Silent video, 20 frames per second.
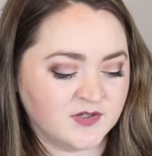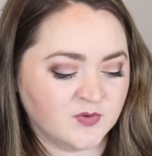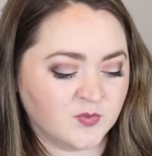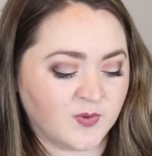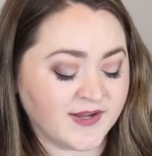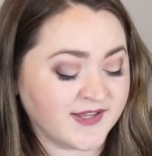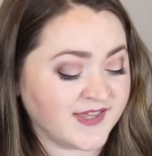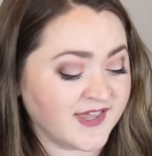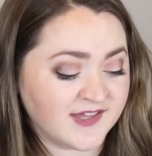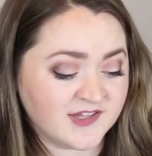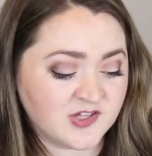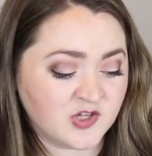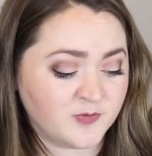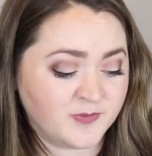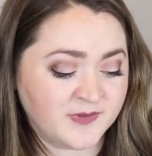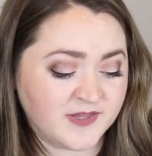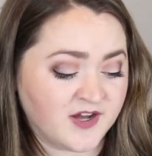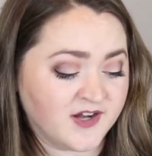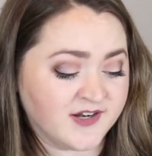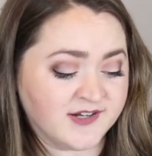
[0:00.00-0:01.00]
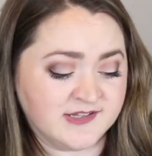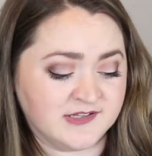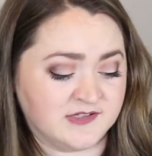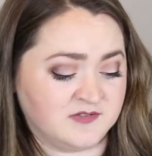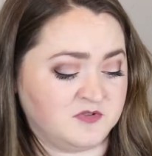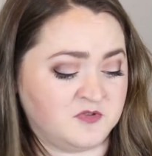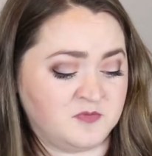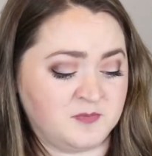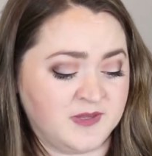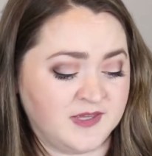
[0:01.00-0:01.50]
Why can't you be honest
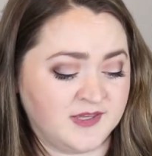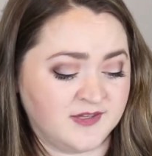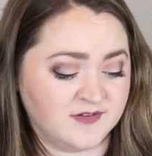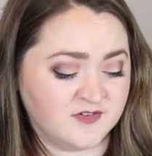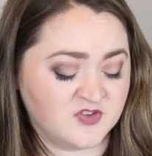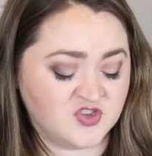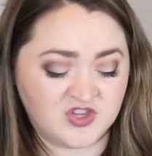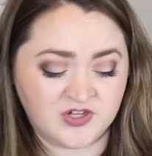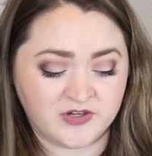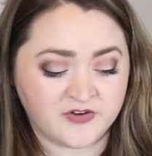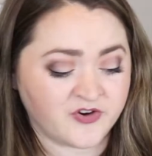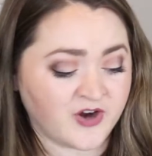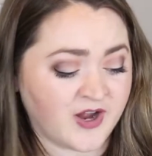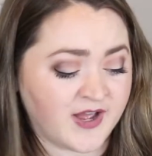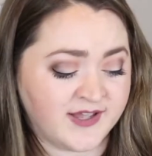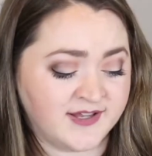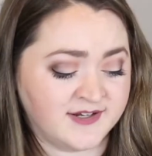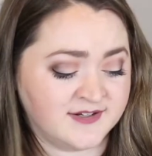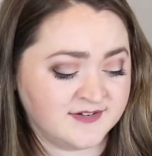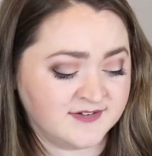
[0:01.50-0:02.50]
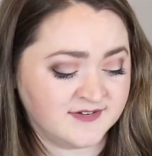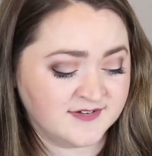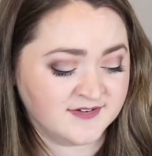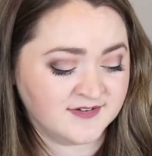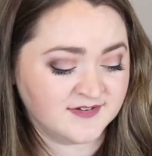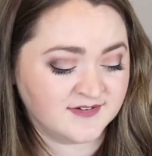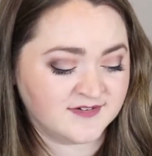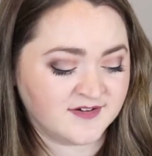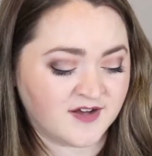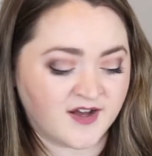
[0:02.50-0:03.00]
with me? she cried.
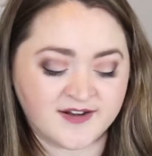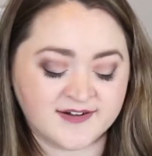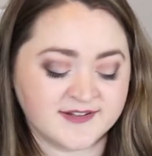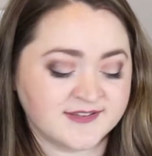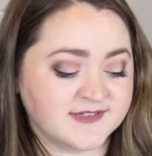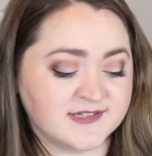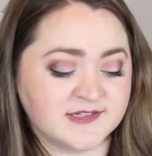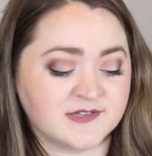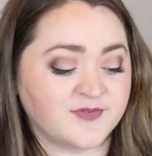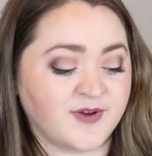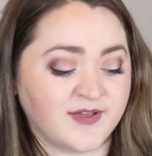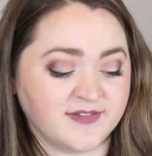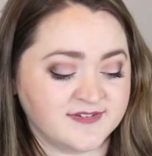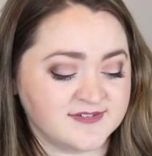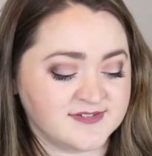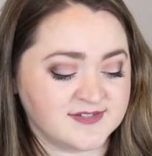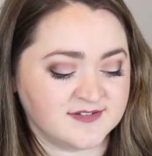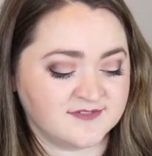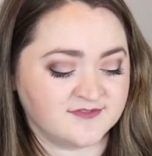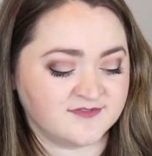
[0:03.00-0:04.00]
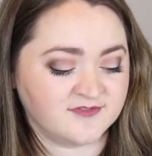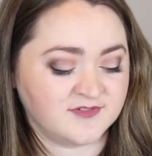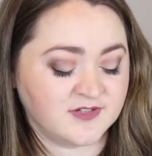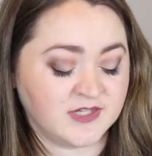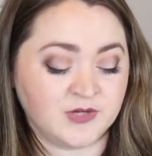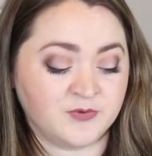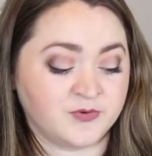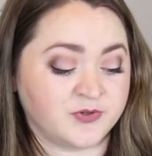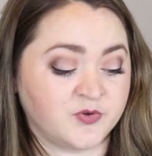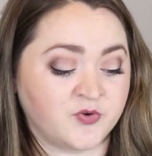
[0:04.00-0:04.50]
Honest is relative,
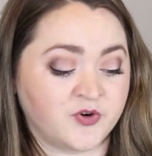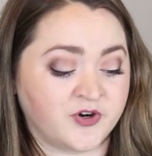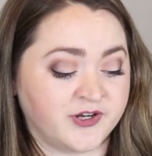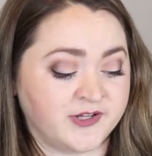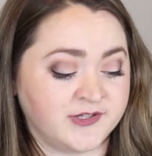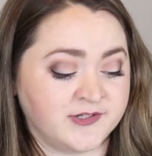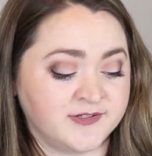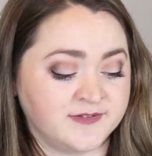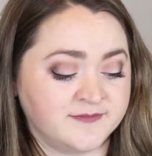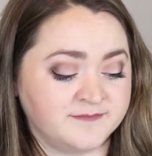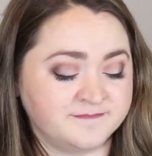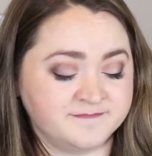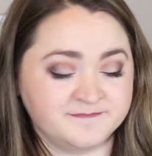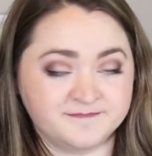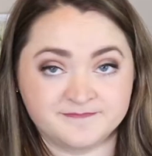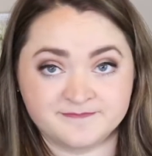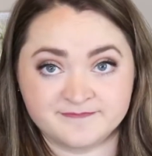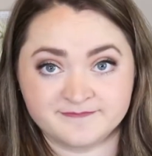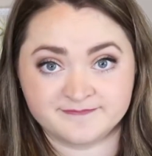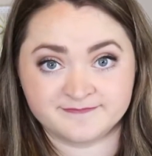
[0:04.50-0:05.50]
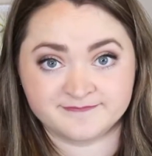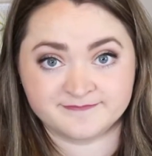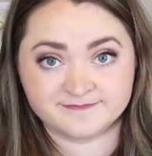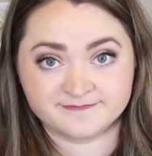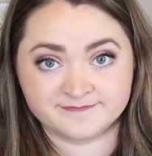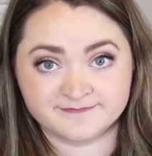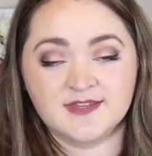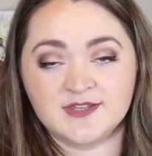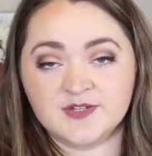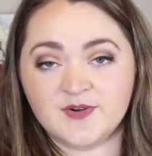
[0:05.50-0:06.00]
he retorted.
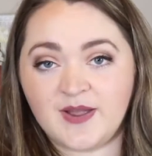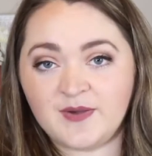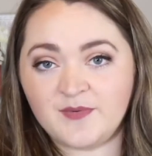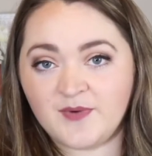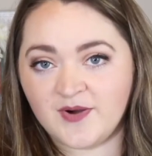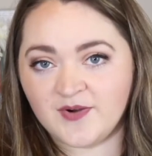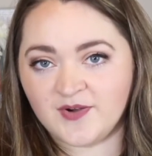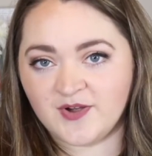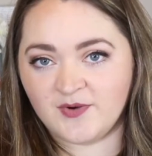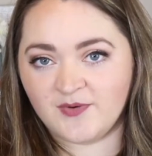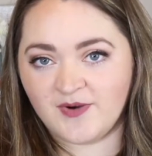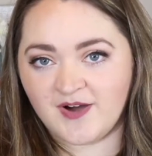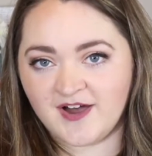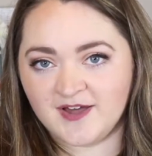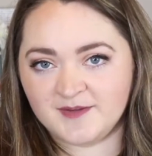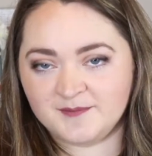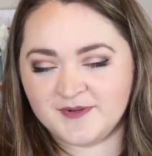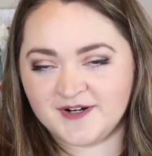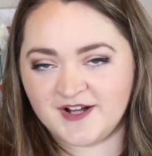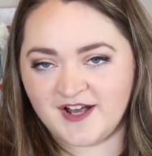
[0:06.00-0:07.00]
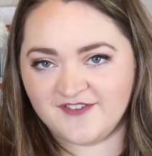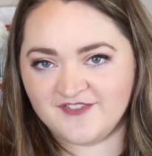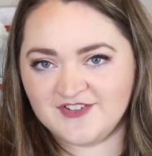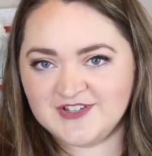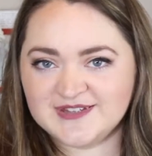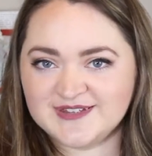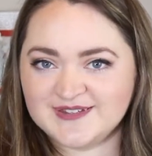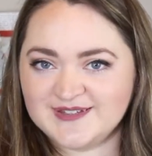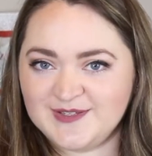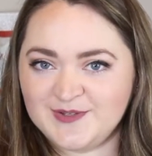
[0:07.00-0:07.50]
So I won't go on, but
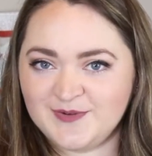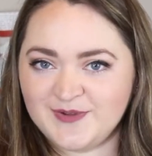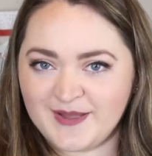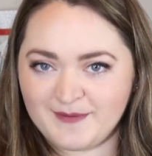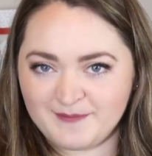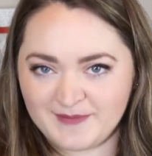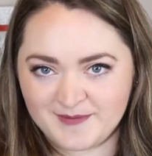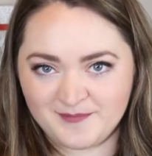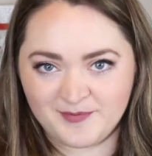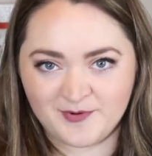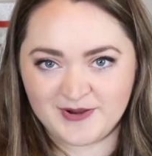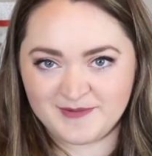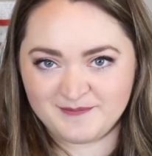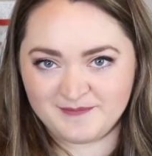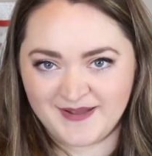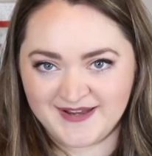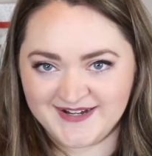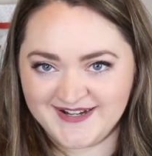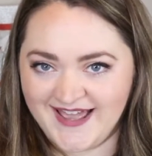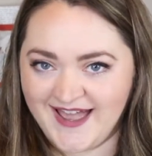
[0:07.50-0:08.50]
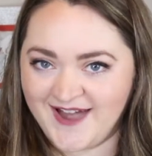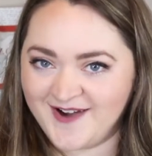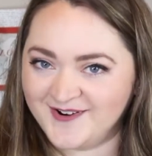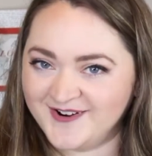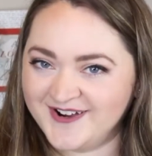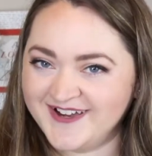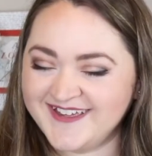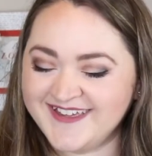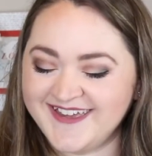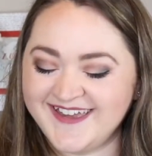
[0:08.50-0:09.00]
obviously you get my point by
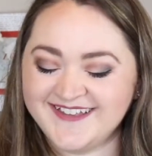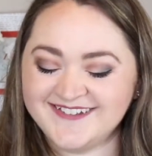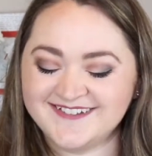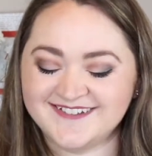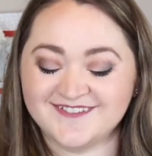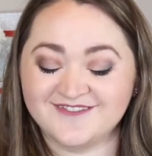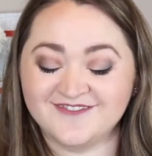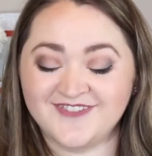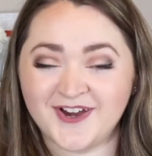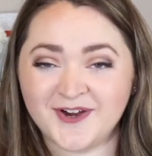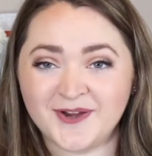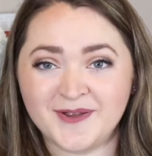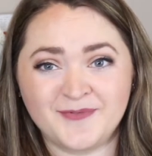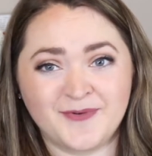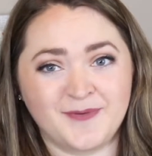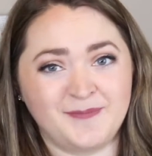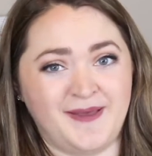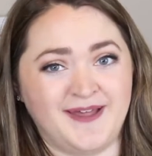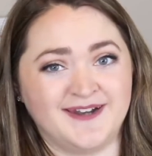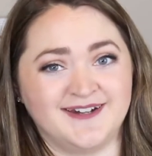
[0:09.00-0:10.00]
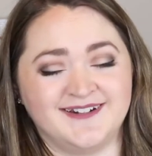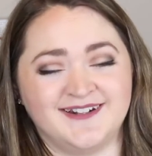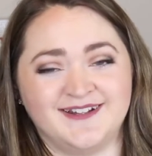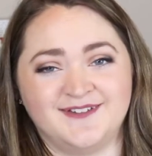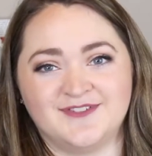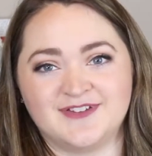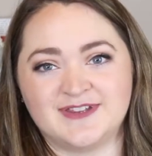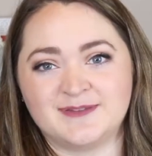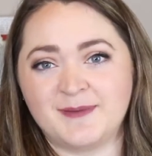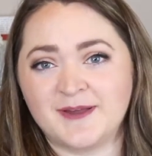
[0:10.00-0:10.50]
now. It's very
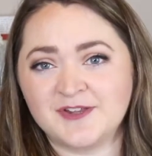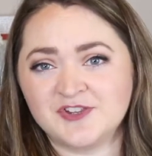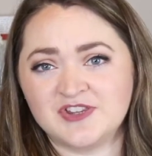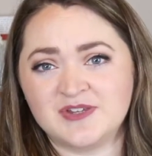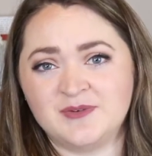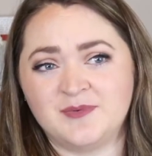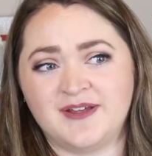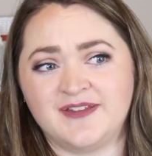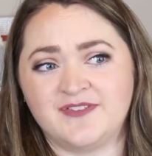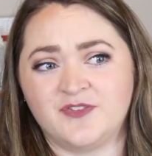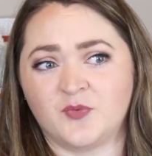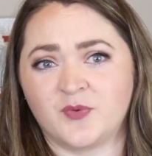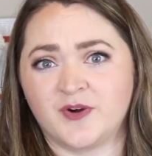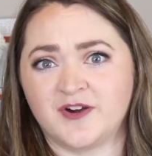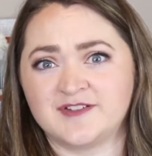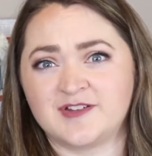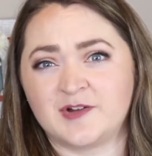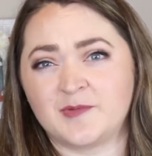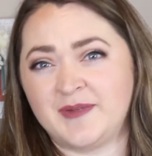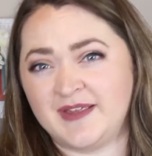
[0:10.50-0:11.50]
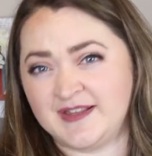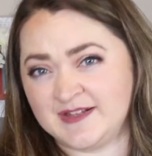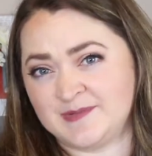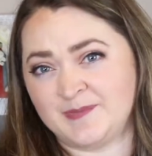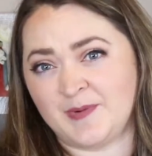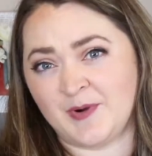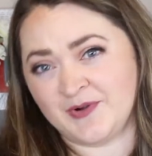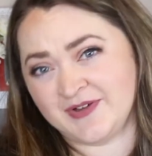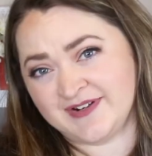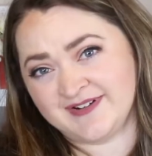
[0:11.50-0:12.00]
repetitive, especially when the words are being
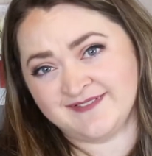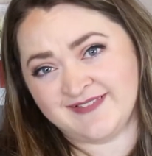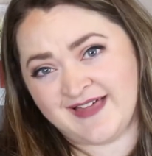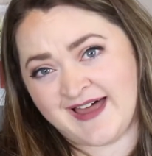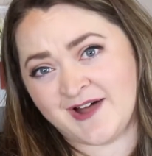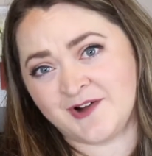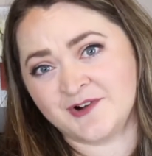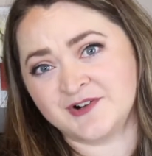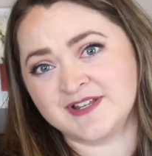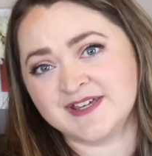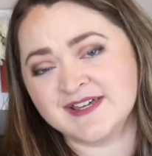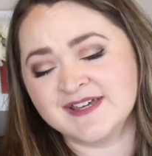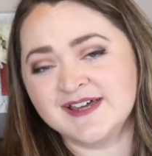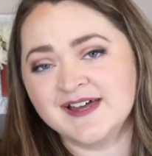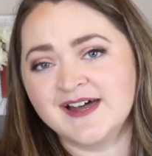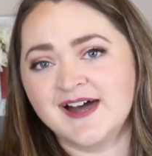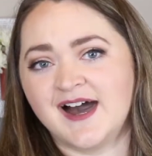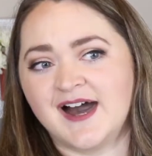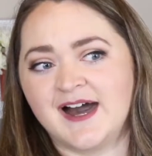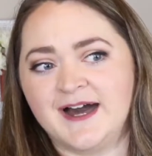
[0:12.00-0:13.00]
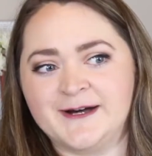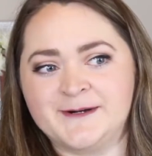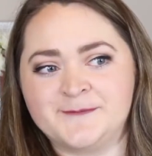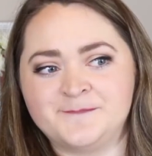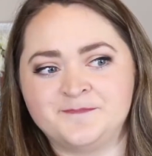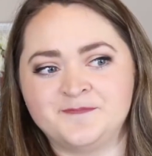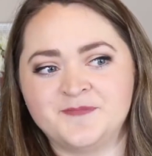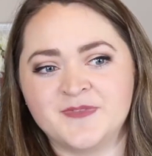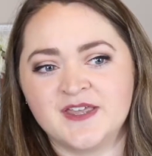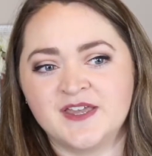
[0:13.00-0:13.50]
spoken aloud.
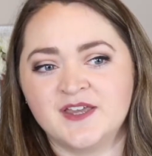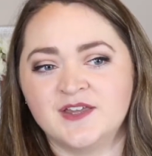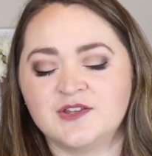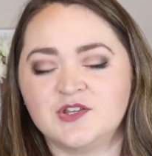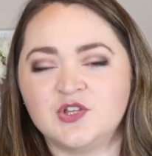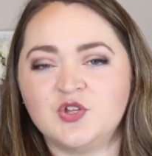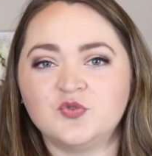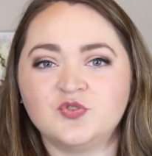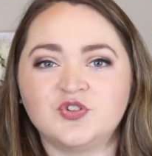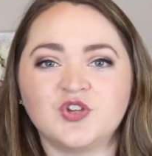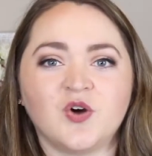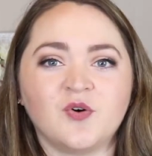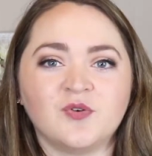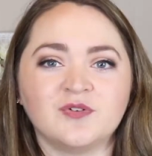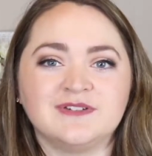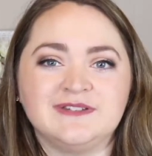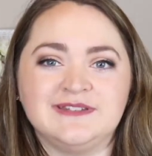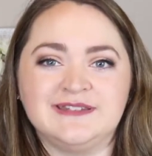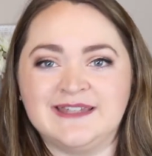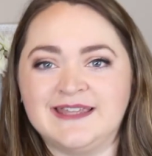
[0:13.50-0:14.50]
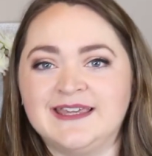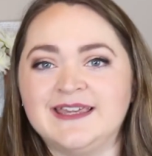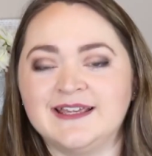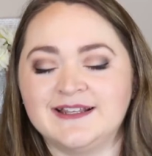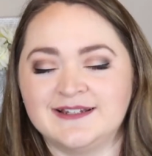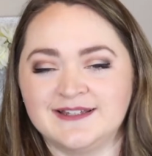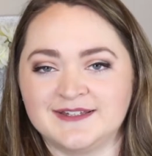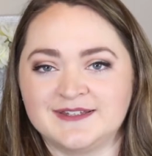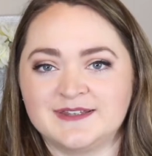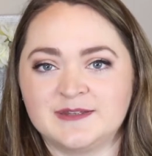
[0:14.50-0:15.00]
Um, you don't
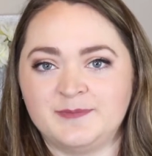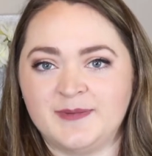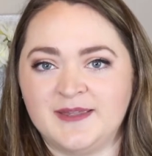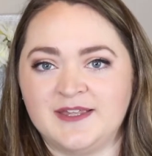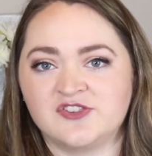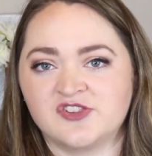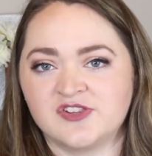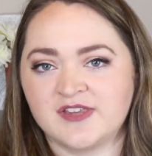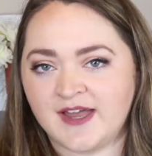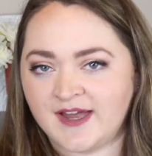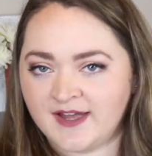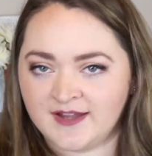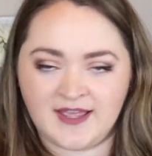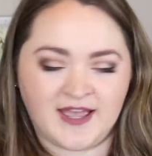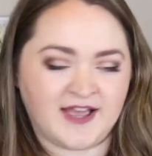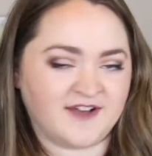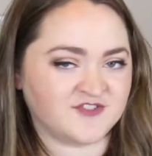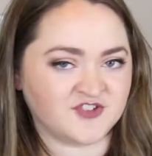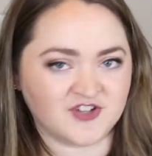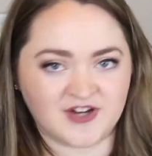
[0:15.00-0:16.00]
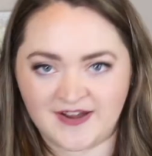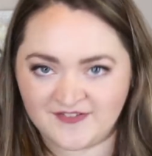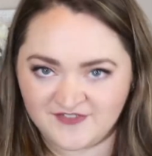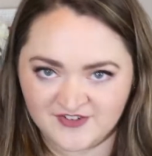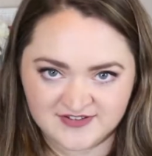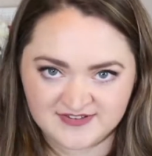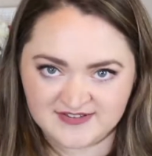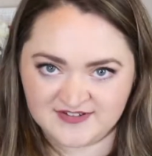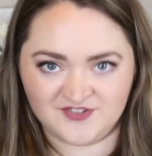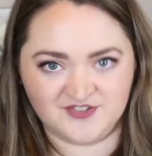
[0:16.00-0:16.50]
need a speech tag after
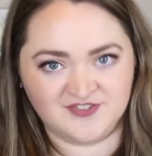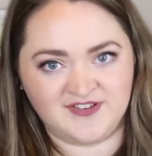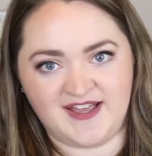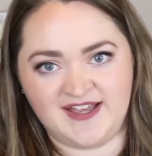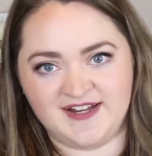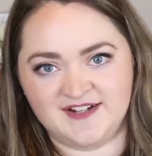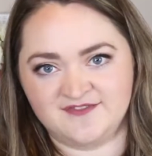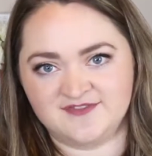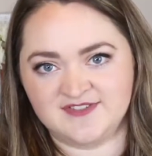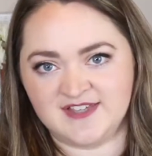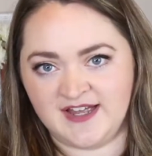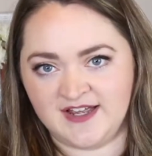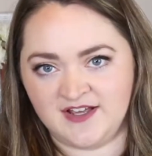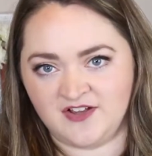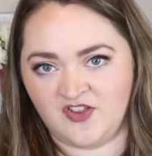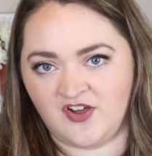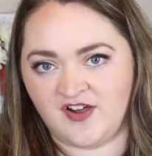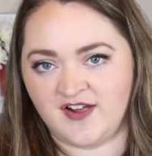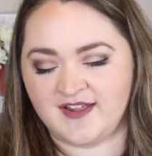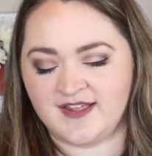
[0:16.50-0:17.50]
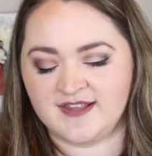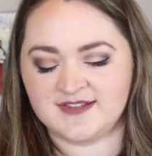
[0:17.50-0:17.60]
every single line of dialogue.